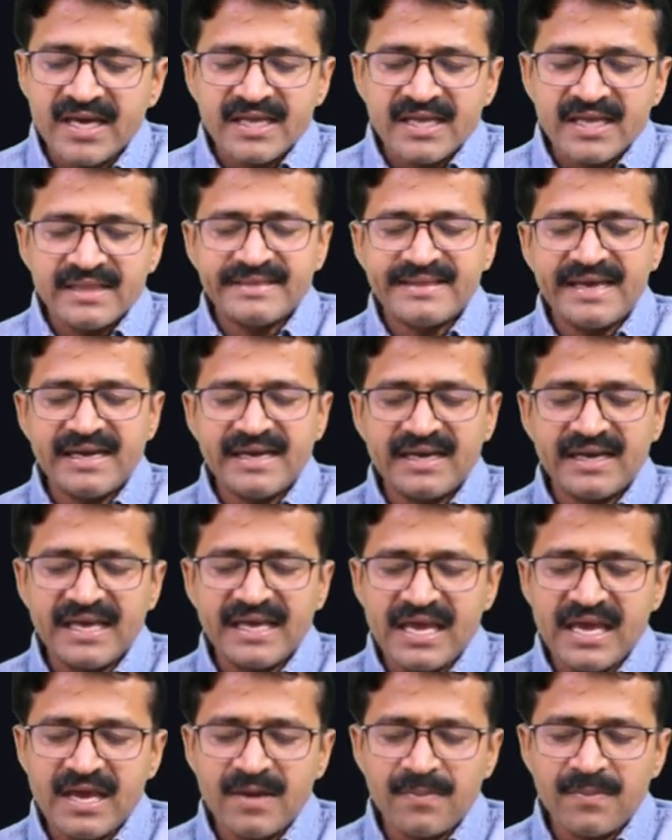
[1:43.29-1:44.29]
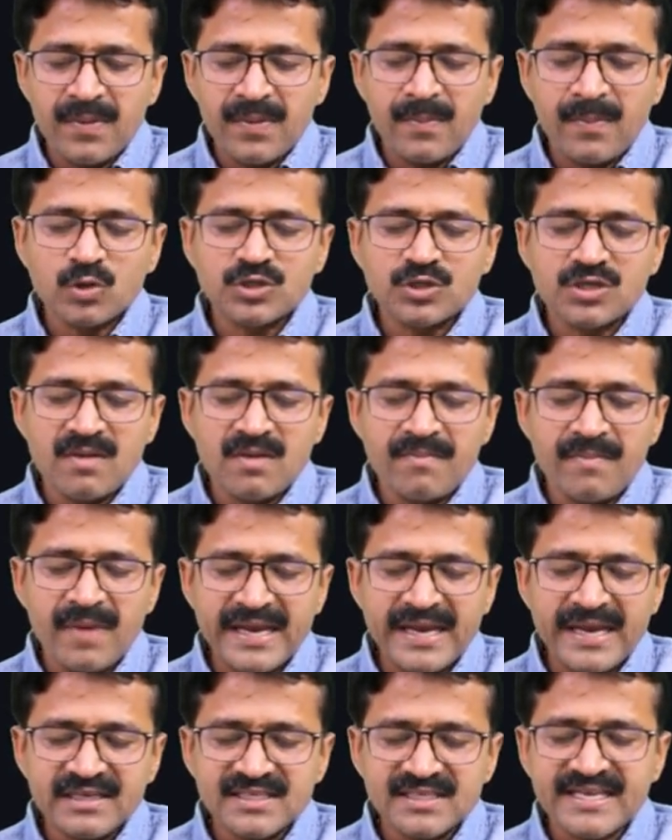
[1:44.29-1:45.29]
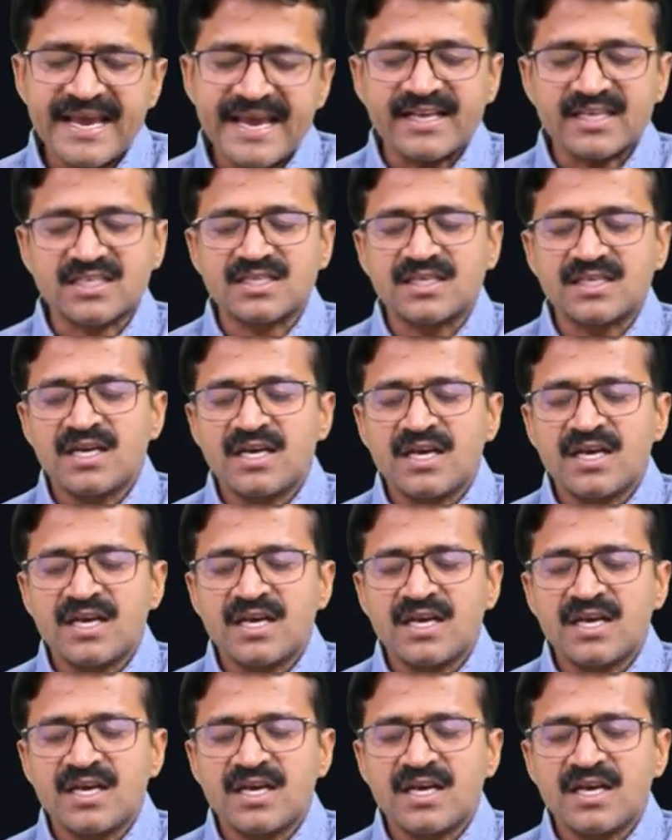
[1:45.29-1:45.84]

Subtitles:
then A proportional minus X.